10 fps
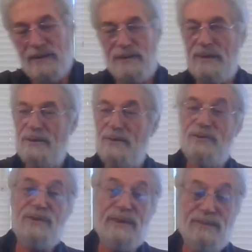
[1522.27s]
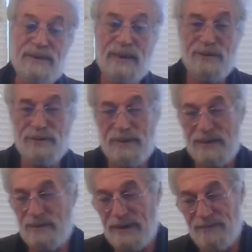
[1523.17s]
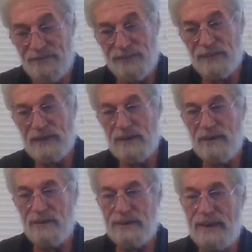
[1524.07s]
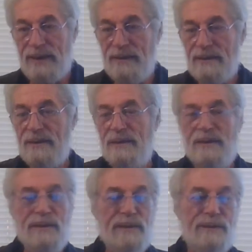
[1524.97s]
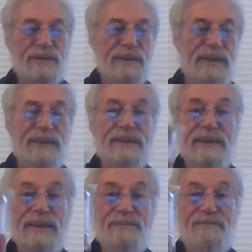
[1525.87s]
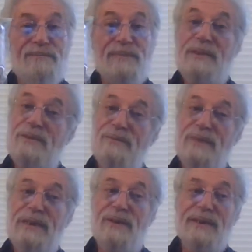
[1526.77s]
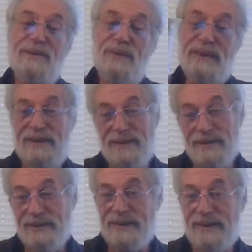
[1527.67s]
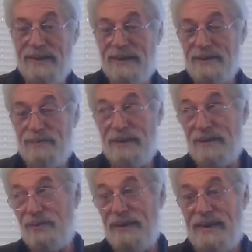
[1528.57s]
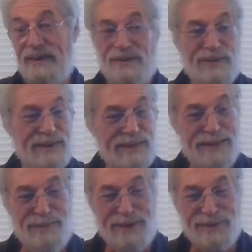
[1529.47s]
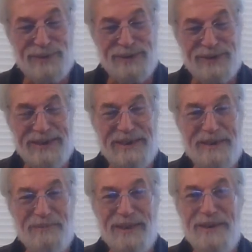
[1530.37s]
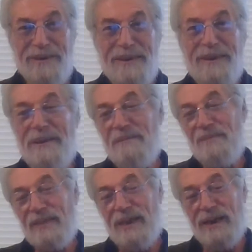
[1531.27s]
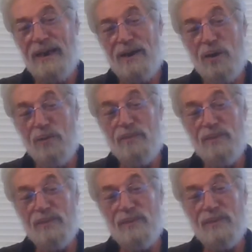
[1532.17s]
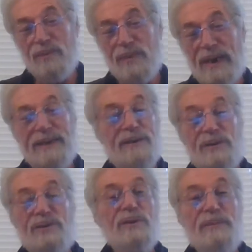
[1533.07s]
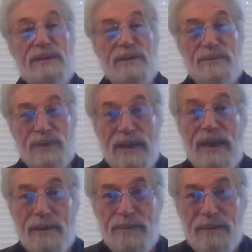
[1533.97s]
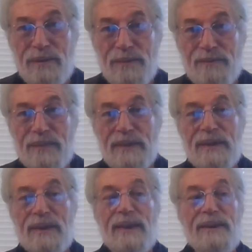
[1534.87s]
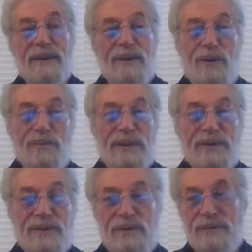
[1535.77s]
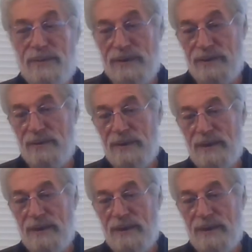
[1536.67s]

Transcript: And those are $7, by the way. Okay, so that's it. Another video out of the way. Other than that, I got to spend 3 hours at the clubhouse for this thing to upload. I know it should be good for a lot of people. And I hope that it's good for you.